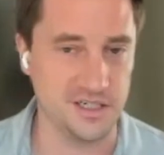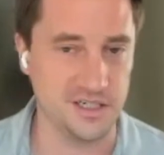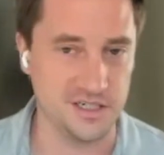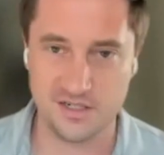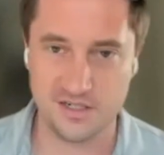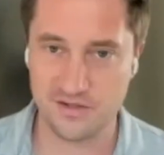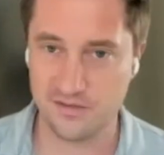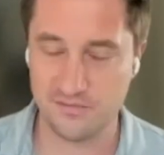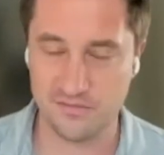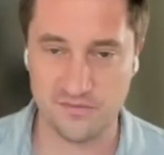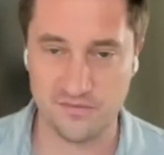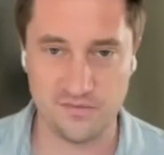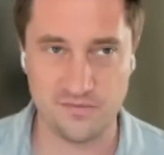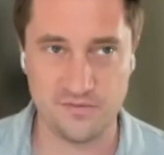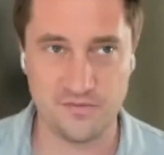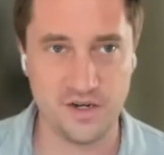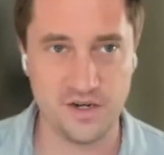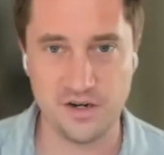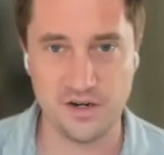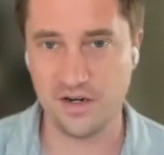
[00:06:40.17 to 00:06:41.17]
It's
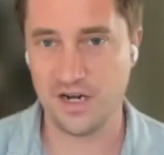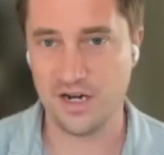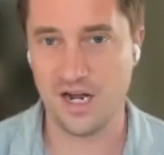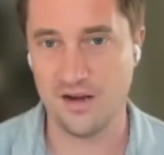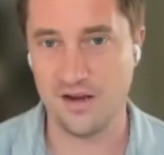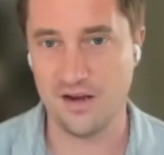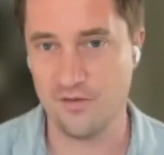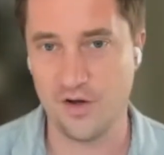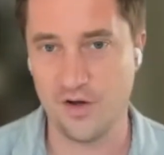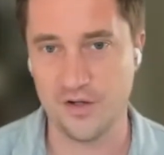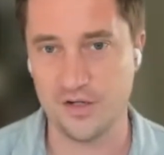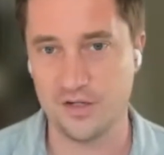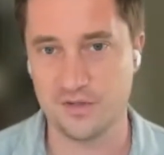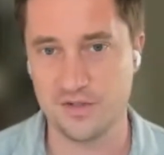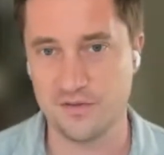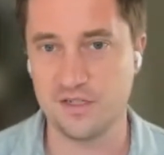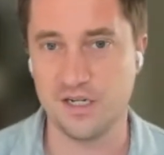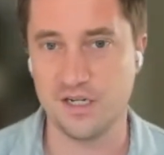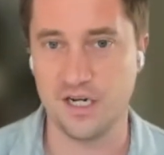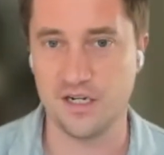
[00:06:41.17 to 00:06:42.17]
very high
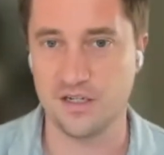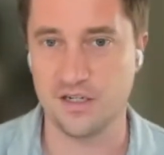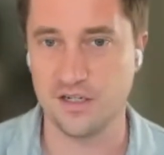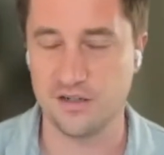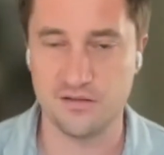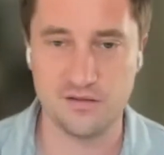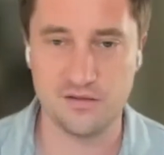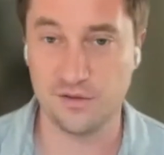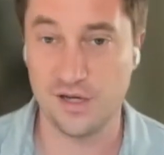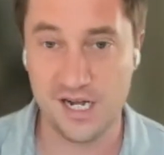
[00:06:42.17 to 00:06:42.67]
volumes of data,